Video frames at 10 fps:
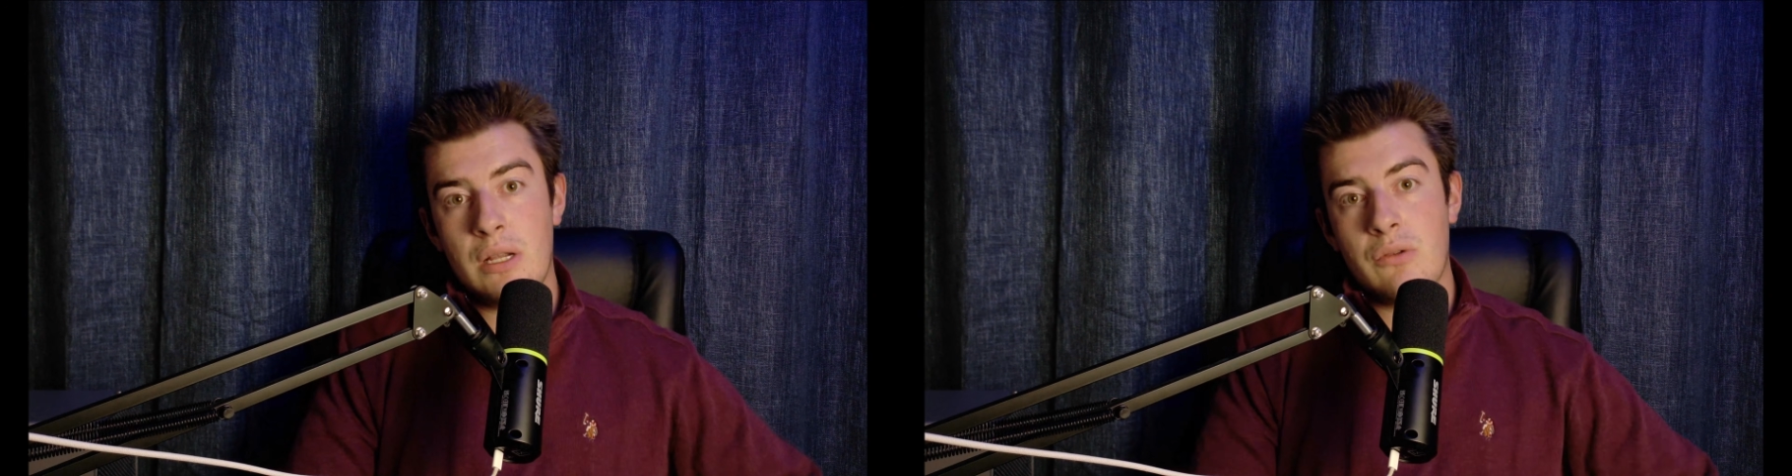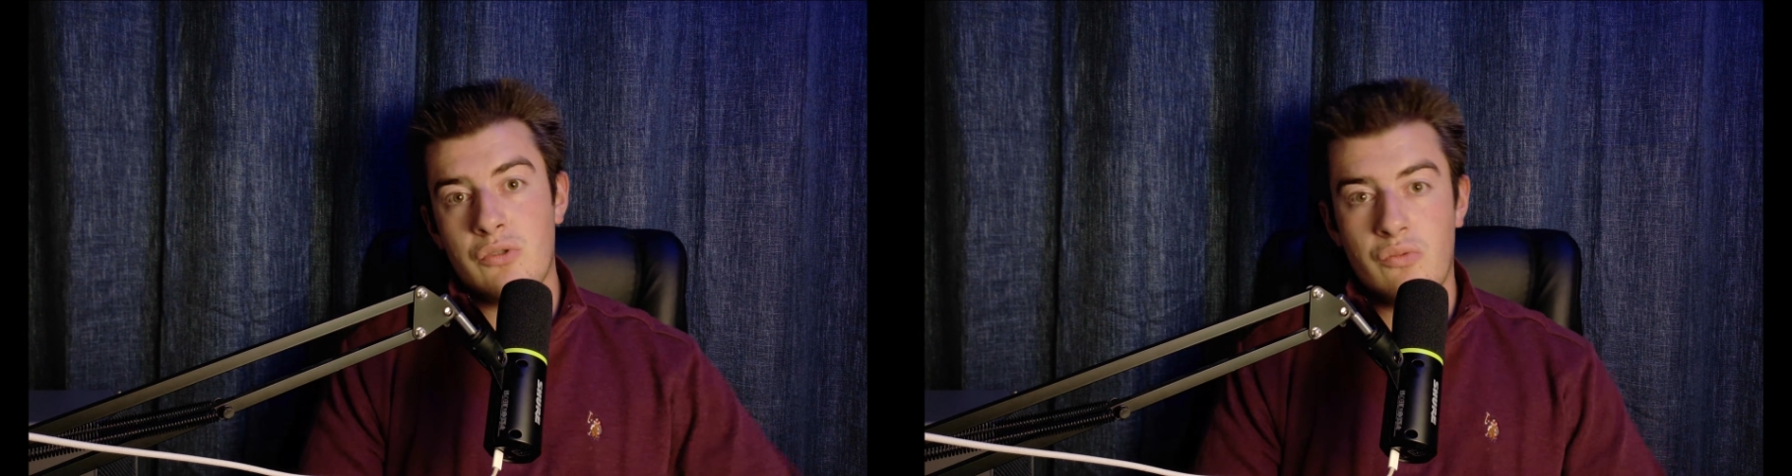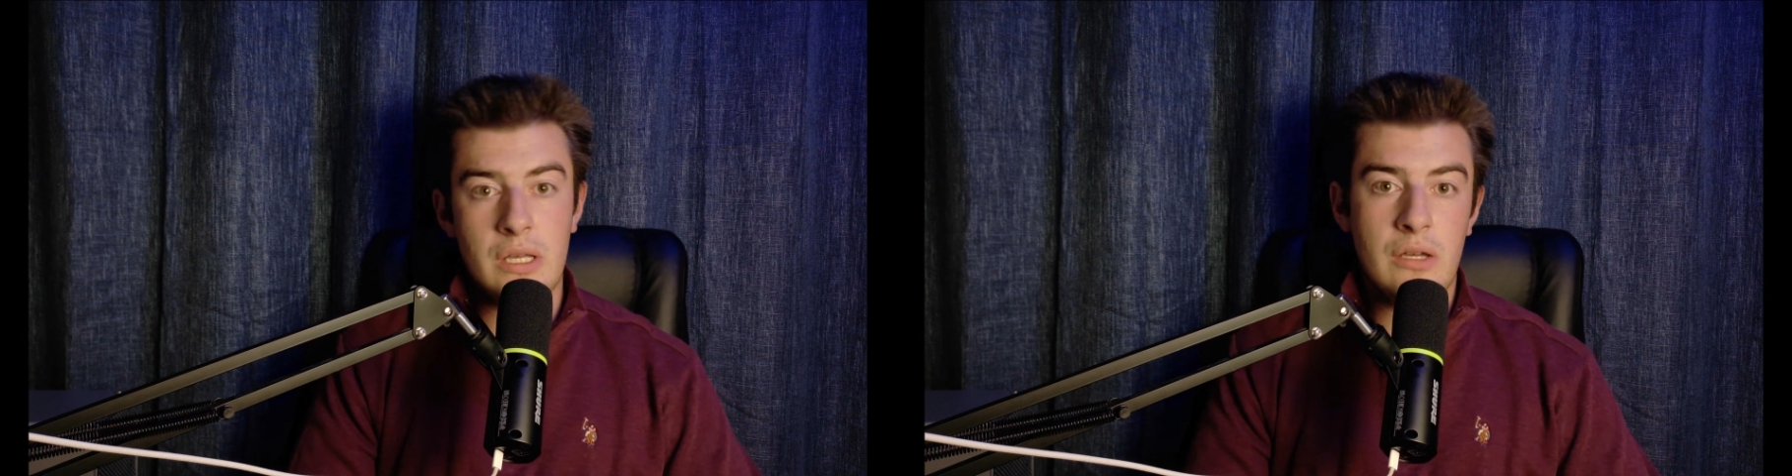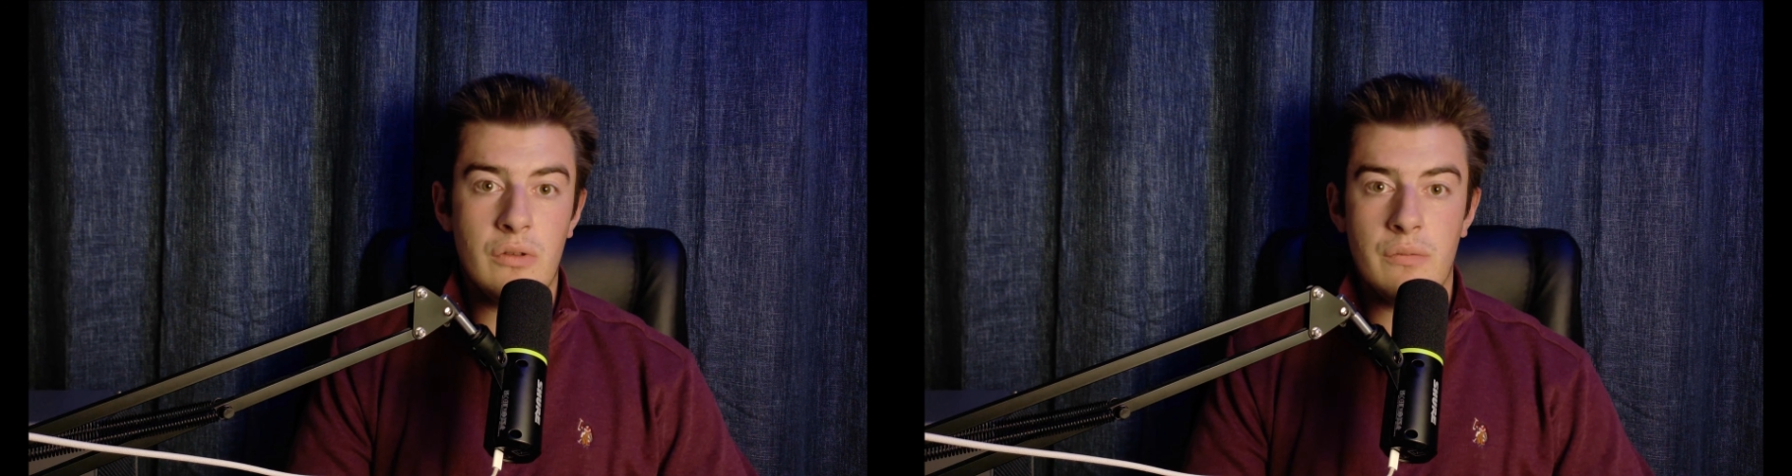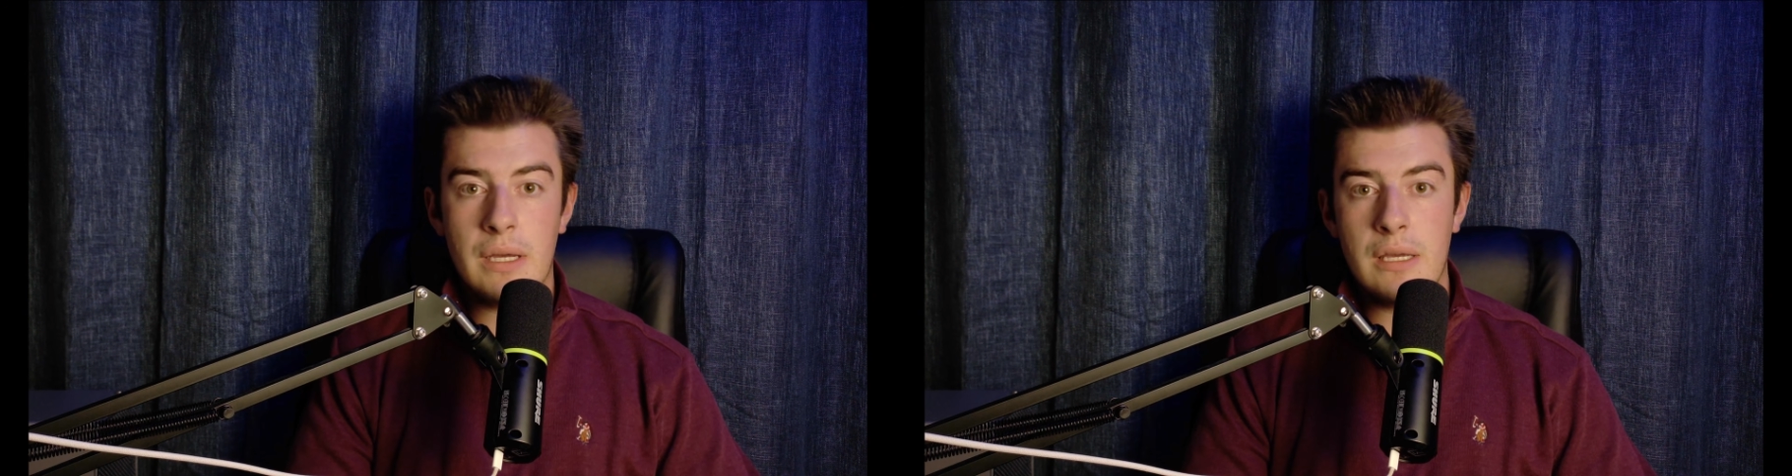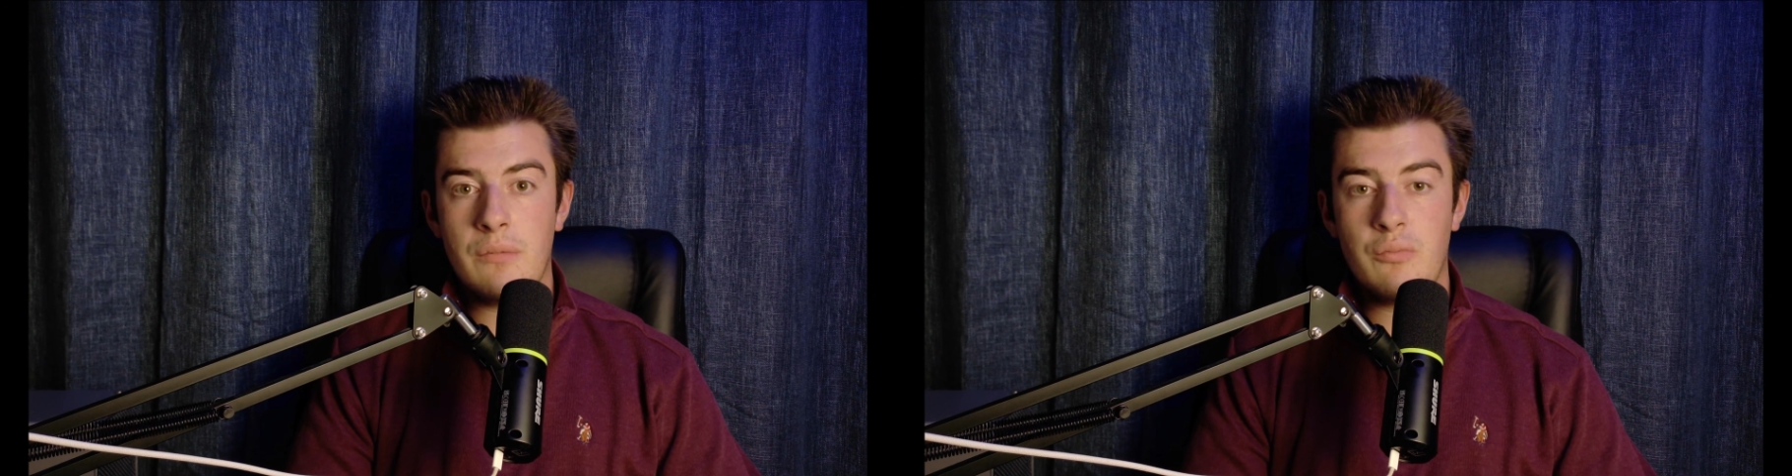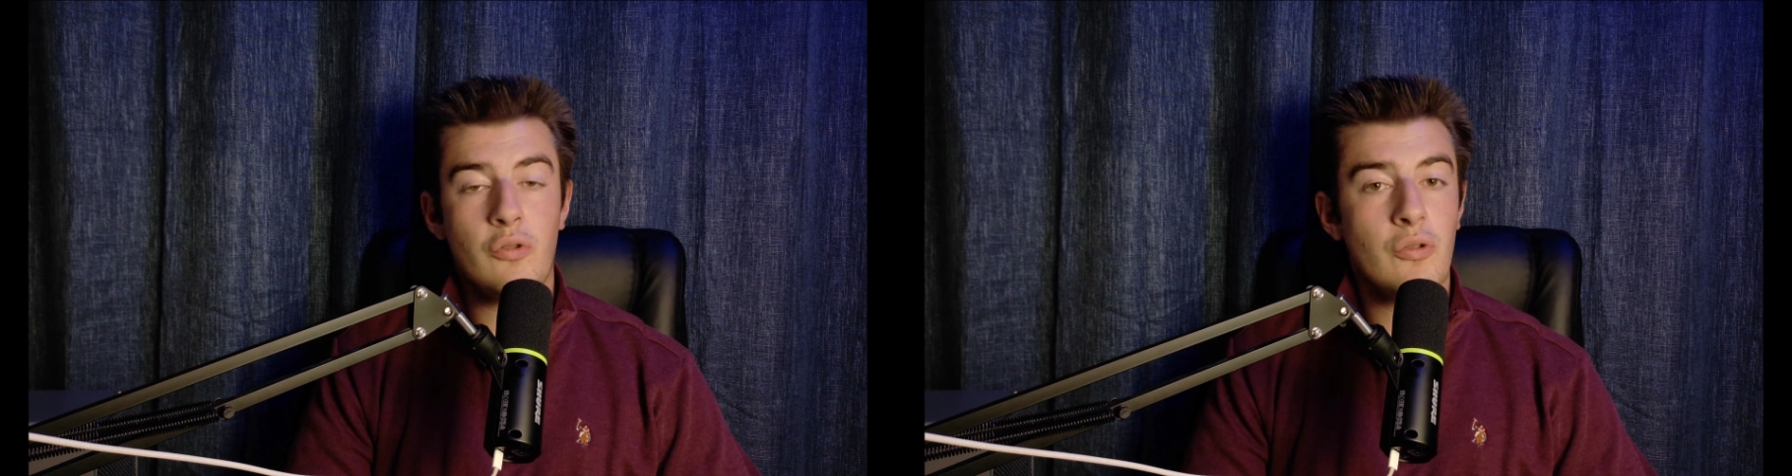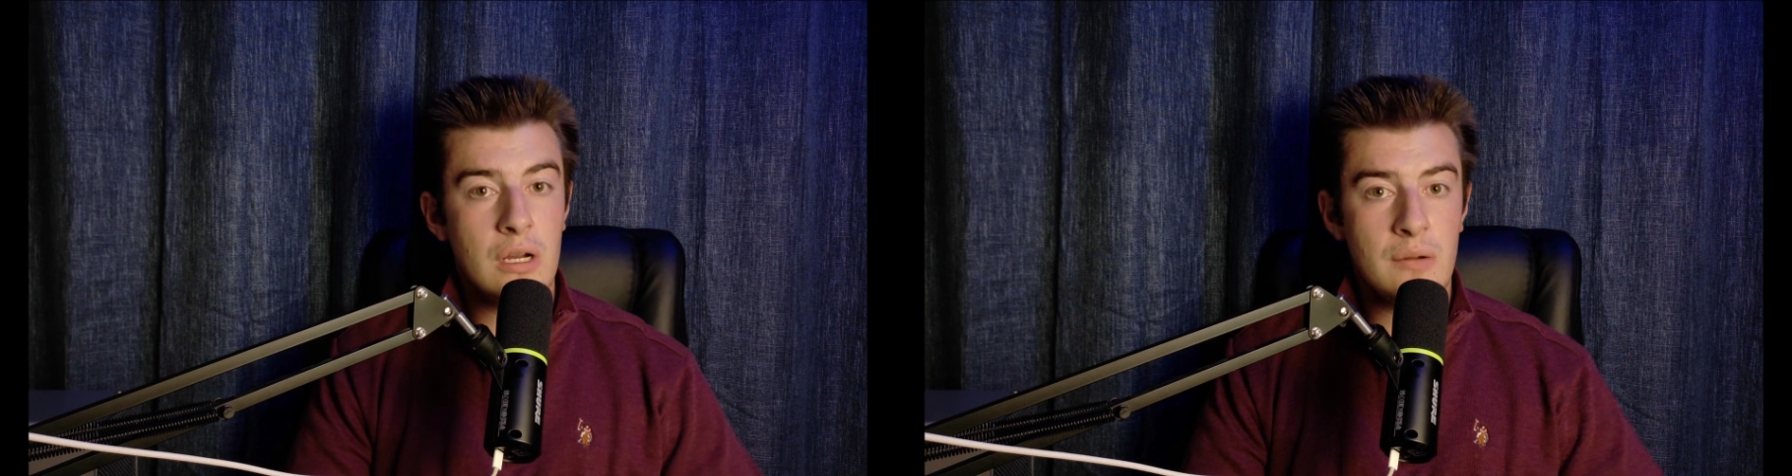was running it with my
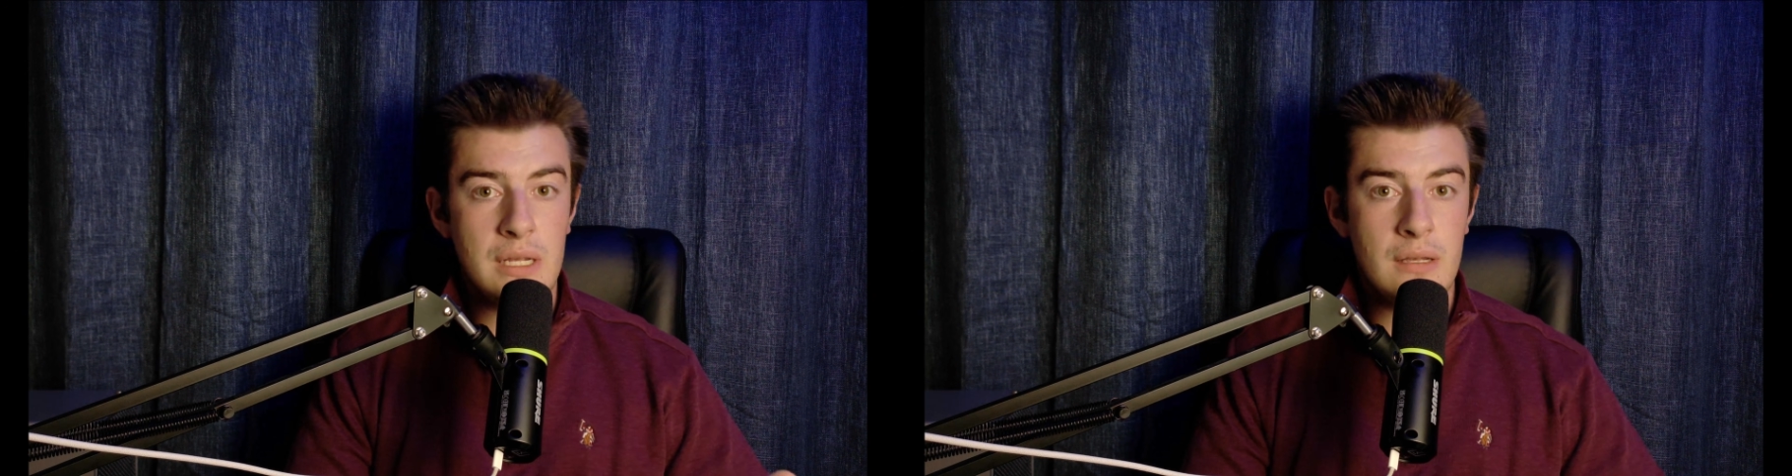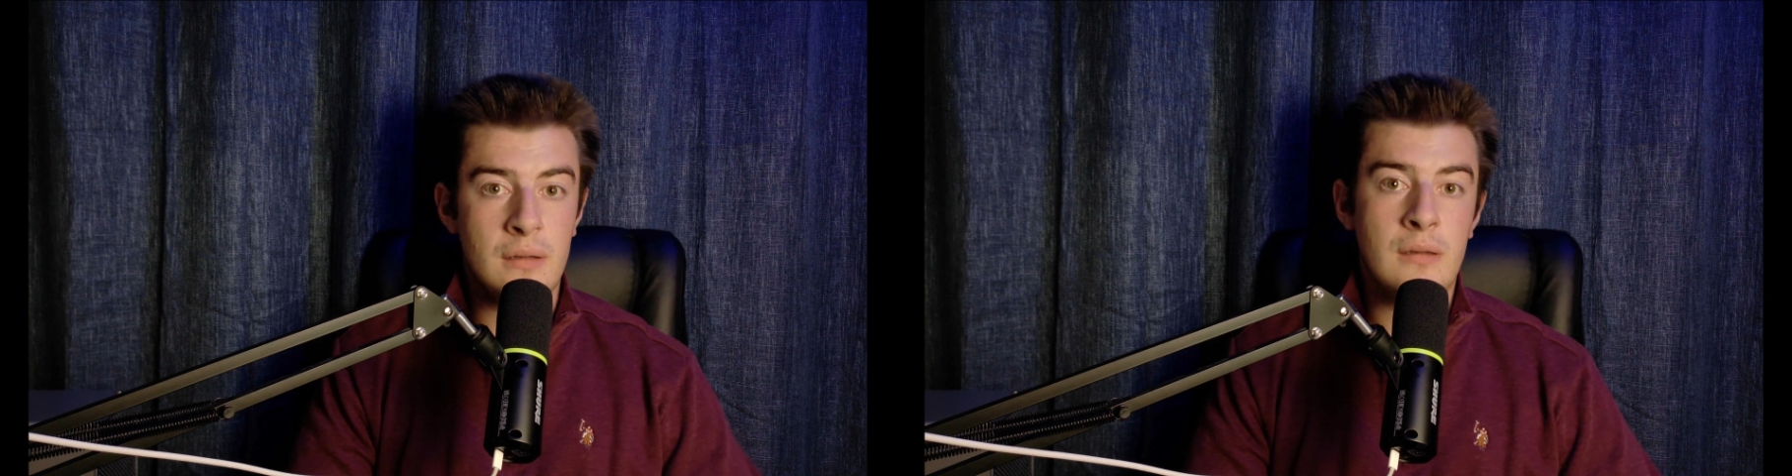programming,